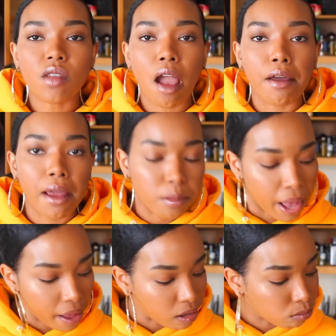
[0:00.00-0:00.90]
It ain't
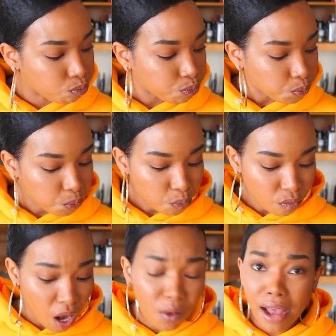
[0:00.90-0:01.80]
bad.
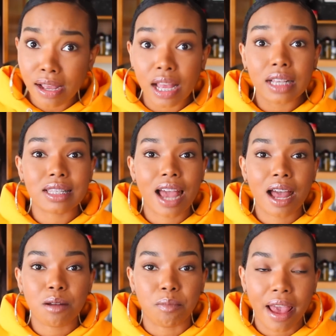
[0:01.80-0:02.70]
Okay, it's
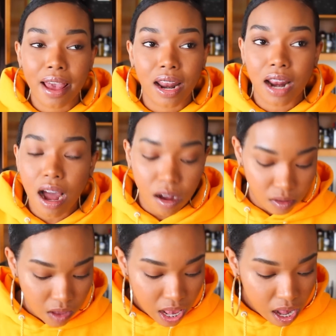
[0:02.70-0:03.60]
not bad at all.